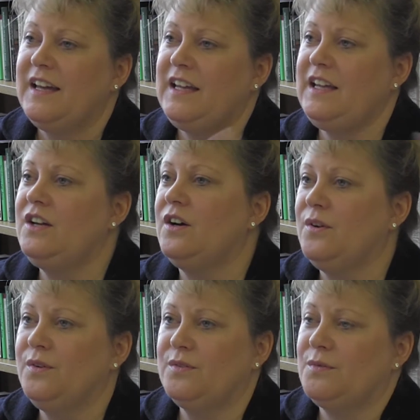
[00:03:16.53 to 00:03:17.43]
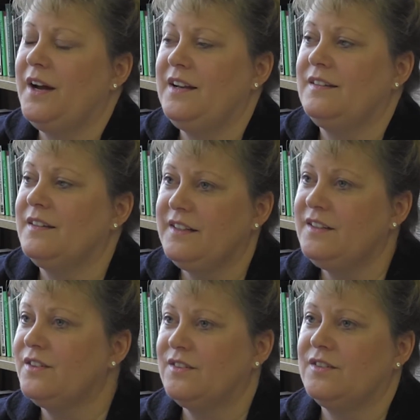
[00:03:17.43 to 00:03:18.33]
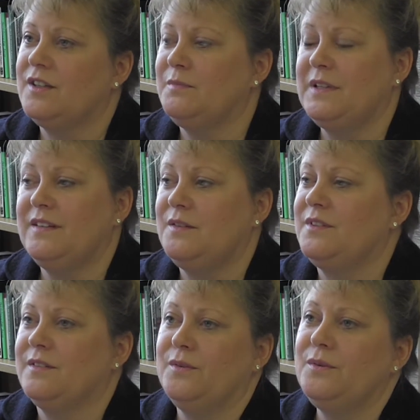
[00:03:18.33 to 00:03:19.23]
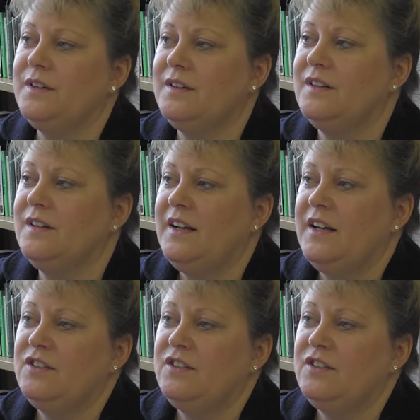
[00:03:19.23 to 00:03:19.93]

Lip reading: He goes riding the legal circuit because he was a lawyer.